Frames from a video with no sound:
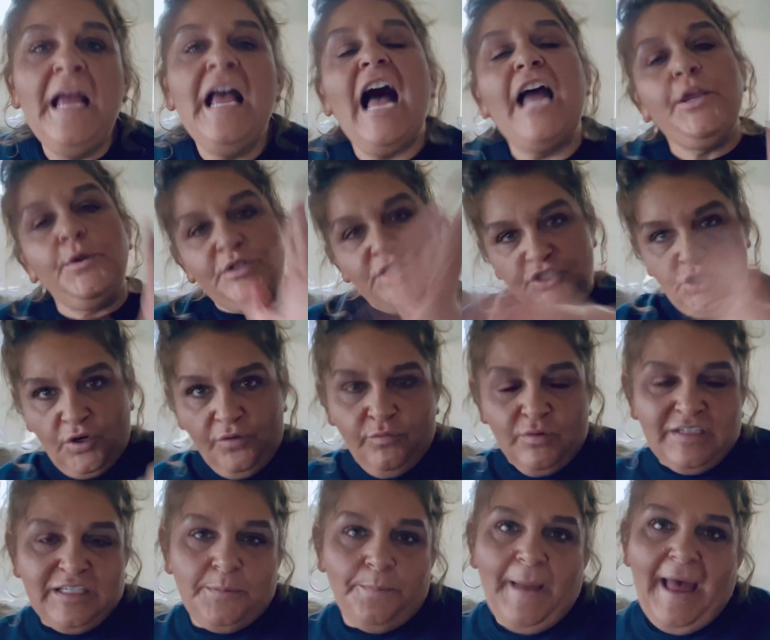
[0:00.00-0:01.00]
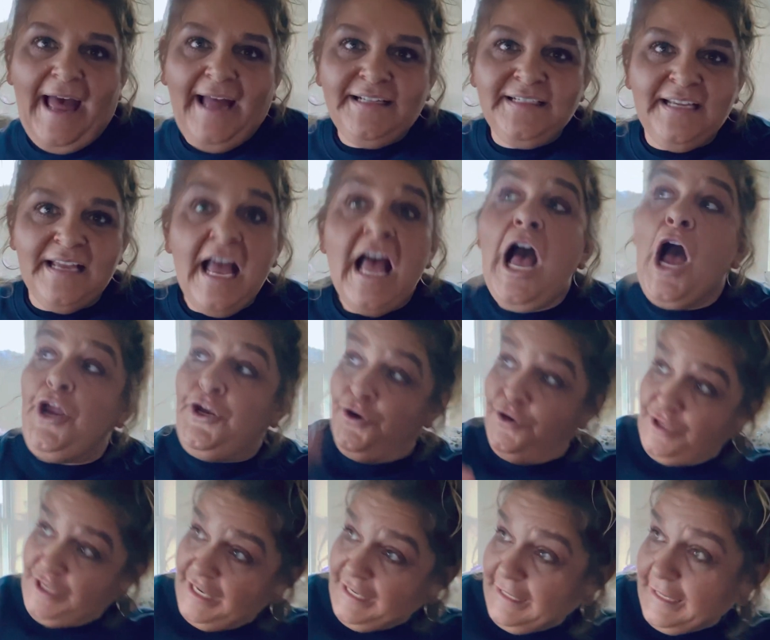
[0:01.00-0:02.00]
How you deserve respect, how you're
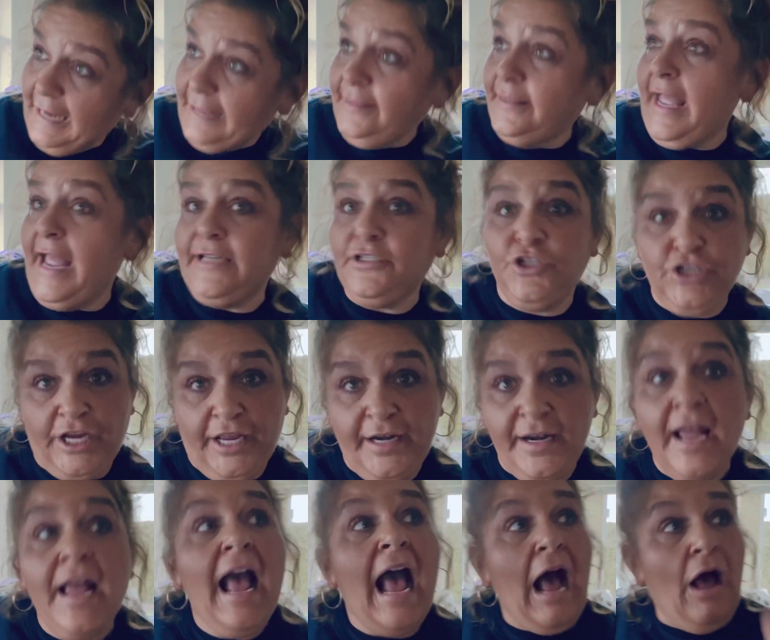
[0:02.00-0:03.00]
going to get that shit,